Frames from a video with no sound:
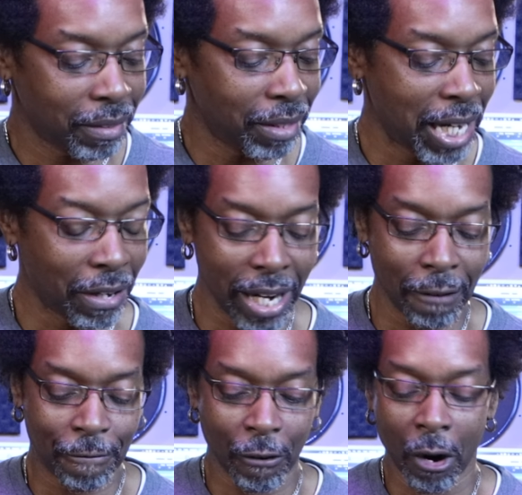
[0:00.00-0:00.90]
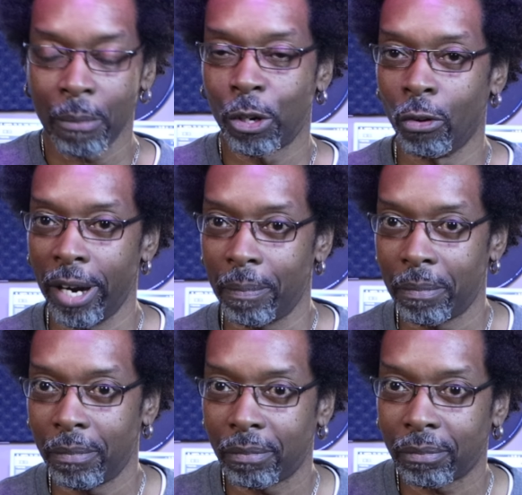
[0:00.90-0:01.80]
Now get a firm
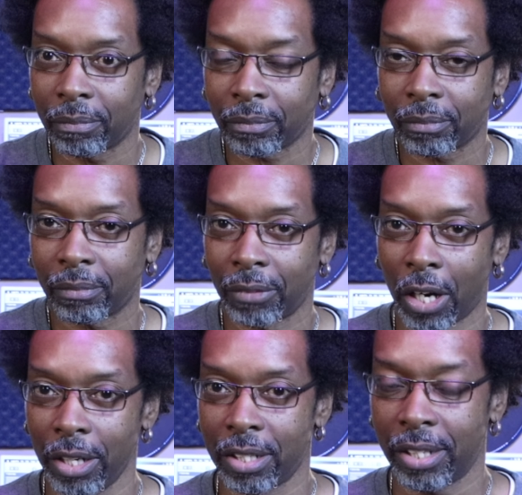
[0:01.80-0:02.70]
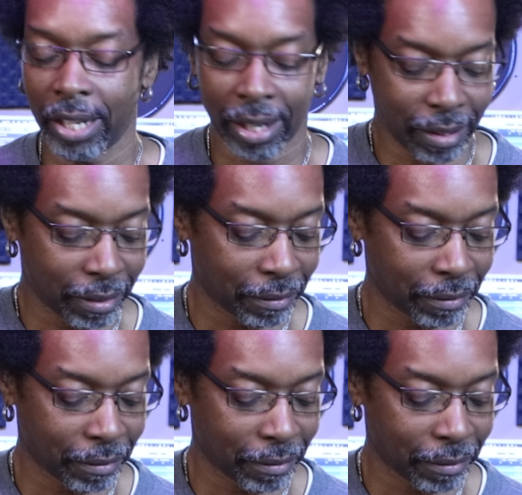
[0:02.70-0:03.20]
grip on the stick,